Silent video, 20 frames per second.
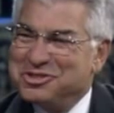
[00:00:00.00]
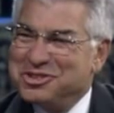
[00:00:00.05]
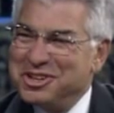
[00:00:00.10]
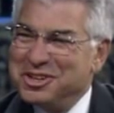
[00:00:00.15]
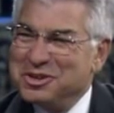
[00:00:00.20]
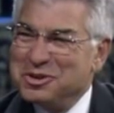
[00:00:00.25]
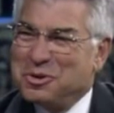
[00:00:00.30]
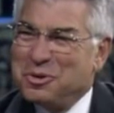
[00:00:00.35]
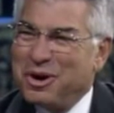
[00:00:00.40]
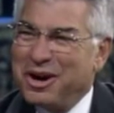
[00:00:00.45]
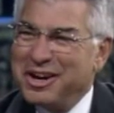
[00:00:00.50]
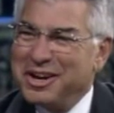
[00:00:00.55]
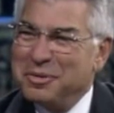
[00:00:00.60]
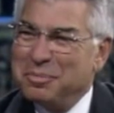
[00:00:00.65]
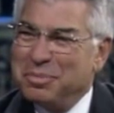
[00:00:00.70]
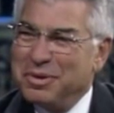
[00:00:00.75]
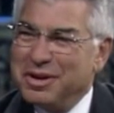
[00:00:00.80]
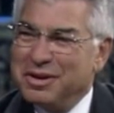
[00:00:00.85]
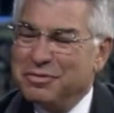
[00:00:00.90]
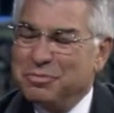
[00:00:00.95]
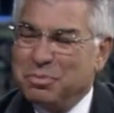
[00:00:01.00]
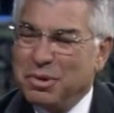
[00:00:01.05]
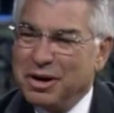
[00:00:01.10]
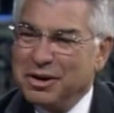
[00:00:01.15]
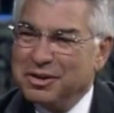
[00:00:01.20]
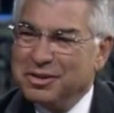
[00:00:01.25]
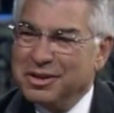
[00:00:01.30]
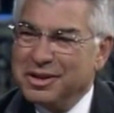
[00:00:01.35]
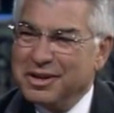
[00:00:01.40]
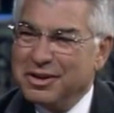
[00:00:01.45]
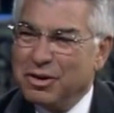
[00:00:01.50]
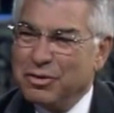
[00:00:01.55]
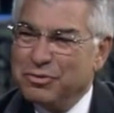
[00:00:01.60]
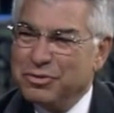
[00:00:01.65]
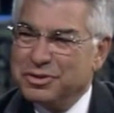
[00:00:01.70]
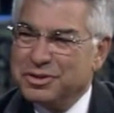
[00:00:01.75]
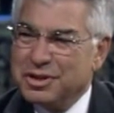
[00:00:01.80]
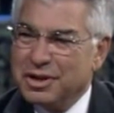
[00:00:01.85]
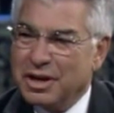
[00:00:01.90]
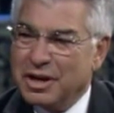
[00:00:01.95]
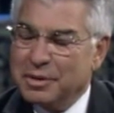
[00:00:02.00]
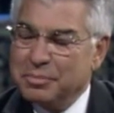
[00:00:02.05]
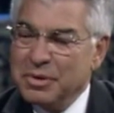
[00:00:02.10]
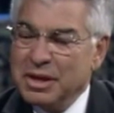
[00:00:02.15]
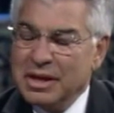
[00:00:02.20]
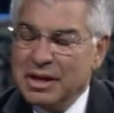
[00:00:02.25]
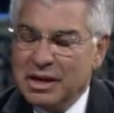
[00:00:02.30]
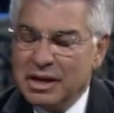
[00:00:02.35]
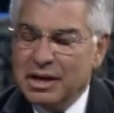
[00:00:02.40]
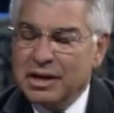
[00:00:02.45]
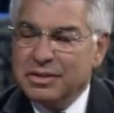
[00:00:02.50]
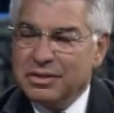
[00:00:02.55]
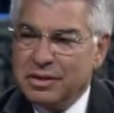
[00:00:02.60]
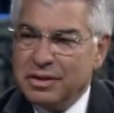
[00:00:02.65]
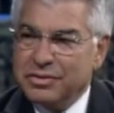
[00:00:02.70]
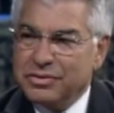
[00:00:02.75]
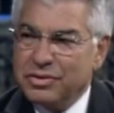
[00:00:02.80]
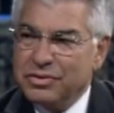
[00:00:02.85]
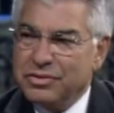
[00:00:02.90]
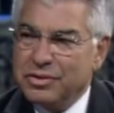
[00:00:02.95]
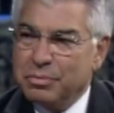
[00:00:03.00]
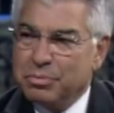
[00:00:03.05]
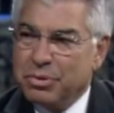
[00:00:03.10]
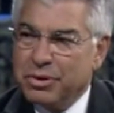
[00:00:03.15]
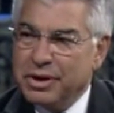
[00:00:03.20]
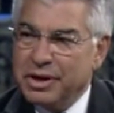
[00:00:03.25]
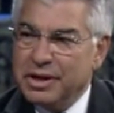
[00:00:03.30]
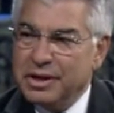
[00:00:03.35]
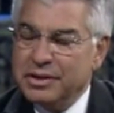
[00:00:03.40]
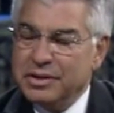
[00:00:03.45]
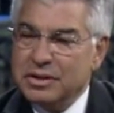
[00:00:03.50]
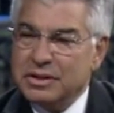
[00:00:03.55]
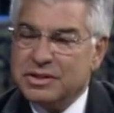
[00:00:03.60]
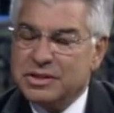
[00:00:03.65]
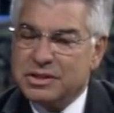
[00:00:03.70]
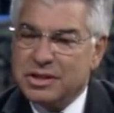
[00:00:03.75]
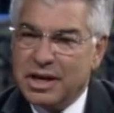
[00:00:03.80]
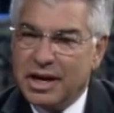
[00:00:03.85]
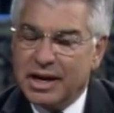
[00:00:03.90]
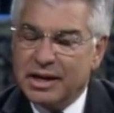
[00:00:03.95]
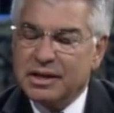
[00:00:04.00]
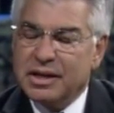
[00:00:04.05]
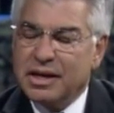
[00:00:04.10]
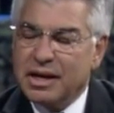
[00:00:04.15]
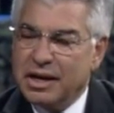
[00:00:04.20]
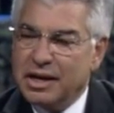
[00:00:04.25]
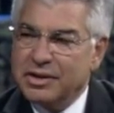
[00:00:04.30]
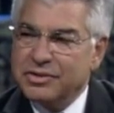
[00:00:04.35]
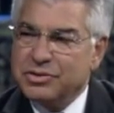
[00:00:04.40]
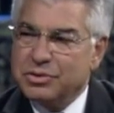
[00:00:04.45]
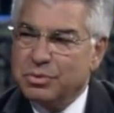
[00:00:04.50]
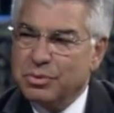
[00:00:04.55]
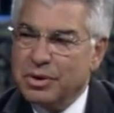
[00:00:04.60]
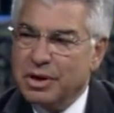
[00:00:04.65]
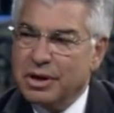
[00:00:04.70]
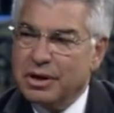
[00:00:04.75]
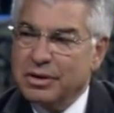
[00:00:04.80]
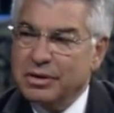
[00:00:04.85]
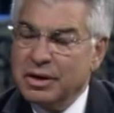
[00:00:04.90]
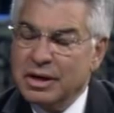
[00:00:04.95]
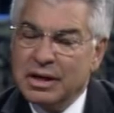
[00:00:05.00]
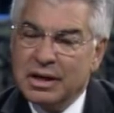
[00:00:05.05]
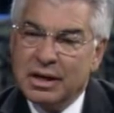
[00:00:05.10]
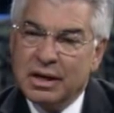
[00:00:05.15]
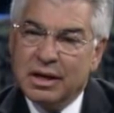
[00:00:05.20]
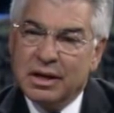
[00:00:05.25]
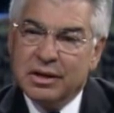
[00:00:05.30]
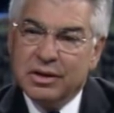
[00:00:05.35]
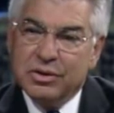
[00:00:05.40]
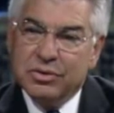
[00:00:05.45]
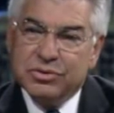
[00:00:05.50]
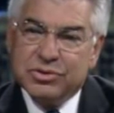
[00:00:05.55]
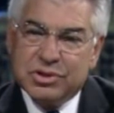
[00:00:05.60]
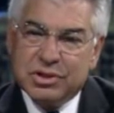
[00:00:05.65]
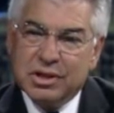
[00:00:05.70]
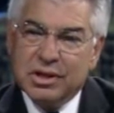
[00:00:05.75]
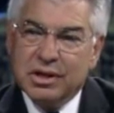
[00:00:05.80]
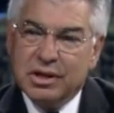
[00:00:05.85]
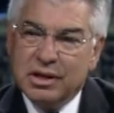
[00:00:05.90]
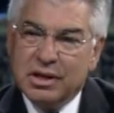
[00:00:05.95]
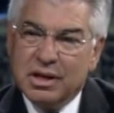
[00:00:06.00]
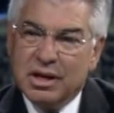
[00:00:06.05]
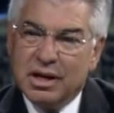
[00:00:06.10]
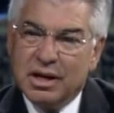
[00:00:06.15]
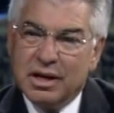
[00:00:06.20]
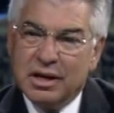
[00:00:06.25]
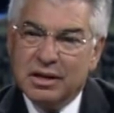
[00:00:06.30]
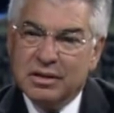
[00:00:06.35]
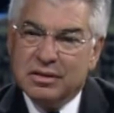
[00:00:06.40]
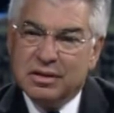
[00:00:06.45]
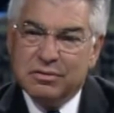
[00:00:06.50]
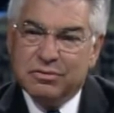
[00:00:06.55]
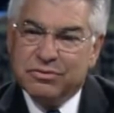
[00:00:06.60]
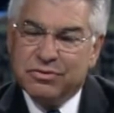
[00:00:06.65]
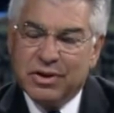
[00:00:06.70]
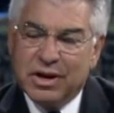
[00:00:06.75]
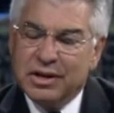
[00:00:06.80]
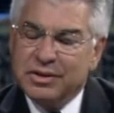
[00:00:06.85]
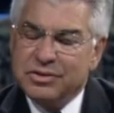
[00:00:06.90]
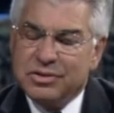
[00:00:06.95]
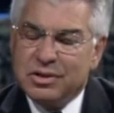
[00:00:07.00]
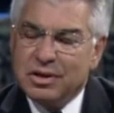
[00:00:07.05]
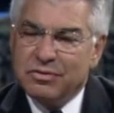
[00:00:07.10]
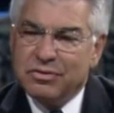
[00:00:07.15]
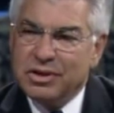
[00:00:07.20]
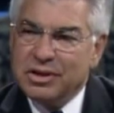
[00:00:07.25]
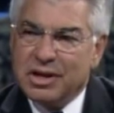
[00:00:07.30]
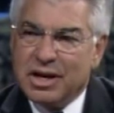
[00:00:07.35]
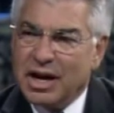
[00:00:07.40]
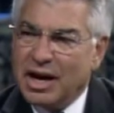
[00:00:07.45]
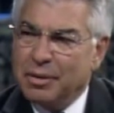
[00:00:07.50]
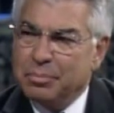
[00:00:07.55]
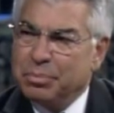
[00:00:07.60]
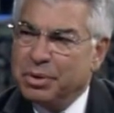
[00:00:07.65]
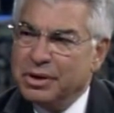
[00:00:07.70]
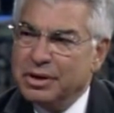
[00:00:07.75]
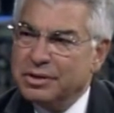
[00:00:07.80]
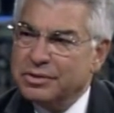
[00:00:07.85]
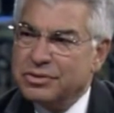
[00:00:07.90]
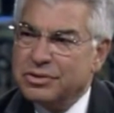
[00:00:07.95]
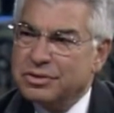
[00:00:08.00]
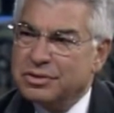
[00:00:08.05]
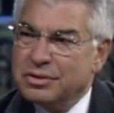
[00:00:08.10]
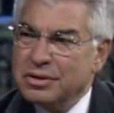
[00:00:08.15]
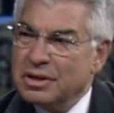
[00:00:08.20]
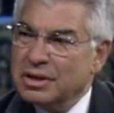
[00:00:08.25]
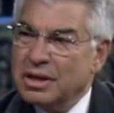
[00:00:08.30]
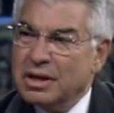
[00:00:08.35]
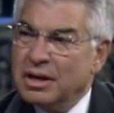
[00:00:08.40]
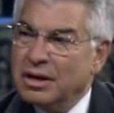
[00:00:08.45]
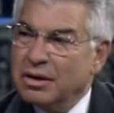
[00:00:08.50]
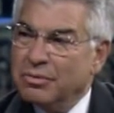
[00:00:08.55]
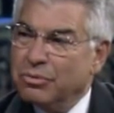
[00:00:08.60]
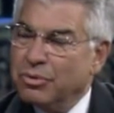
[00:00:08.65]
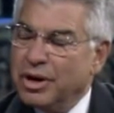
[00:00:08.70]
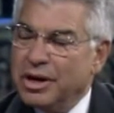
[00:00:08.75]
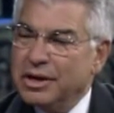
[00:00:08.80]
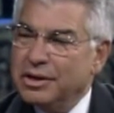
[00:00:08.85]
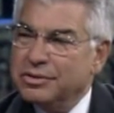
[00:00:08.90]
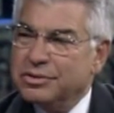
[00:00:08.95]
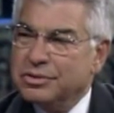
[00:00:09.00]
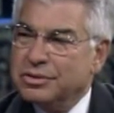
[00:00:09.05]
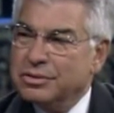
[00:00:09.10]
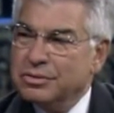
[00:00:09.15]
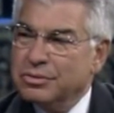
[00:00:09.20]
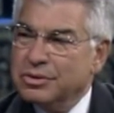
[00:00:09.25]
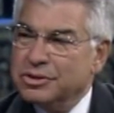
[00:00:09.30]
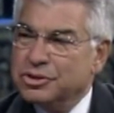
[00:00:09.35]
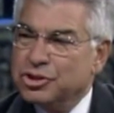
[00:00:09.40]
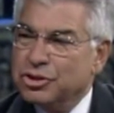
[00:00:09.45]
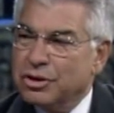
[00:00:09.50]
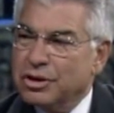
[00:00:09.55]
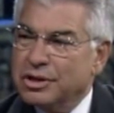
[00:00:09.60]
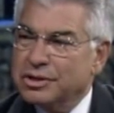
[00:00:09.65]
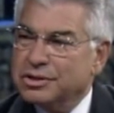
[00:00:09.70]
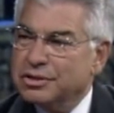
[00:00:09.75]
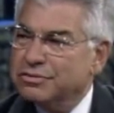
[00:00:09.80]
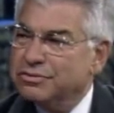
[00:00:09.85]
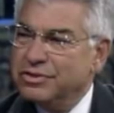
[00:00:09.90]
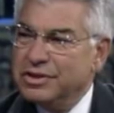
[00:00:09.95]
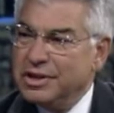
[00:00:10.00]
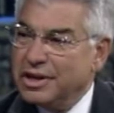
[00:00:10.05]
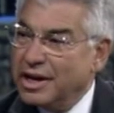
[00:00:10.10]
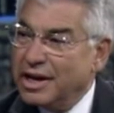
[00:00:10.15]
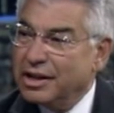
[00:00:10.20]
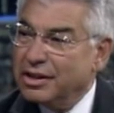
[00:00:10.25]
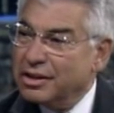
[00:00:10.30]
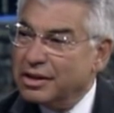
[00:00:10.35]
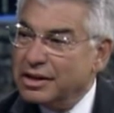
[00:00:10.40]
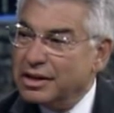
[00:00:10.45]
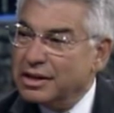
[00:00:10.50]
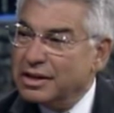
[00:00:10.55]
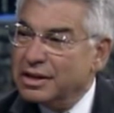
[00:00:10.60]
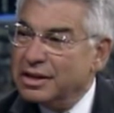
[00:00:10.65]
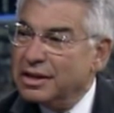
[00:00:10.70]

seen quite a bit of bungling over time. But this is a pretty sad case where you see a defense of incompetence raised to a charge of venality.